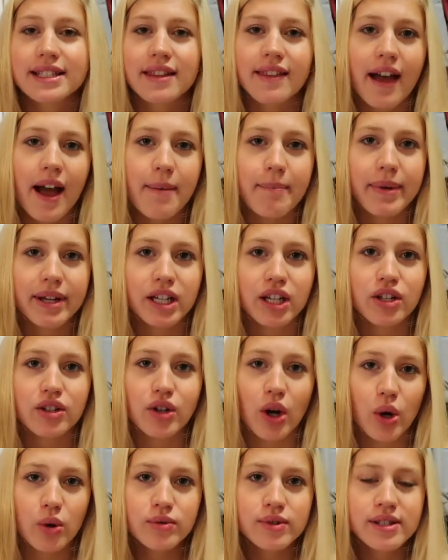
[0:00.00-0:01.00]
that many
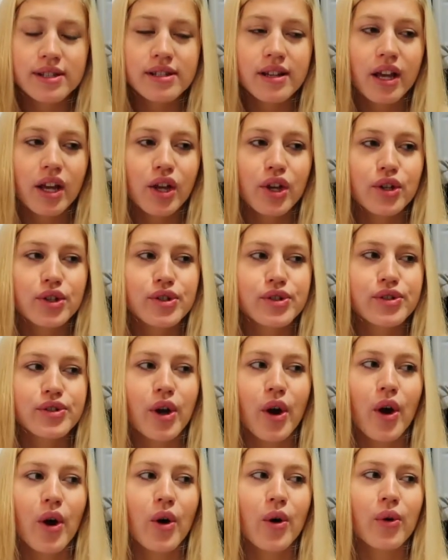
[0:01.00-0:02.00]
notes.
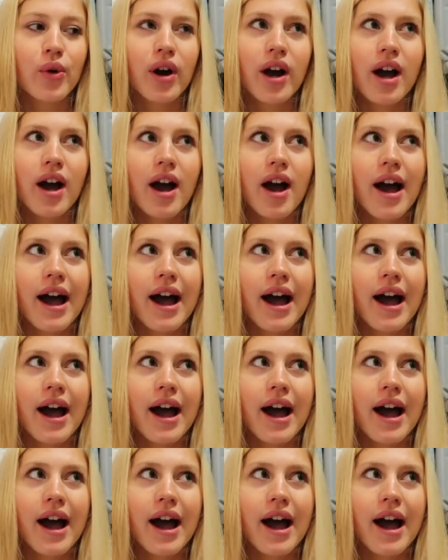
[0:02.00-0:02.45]
So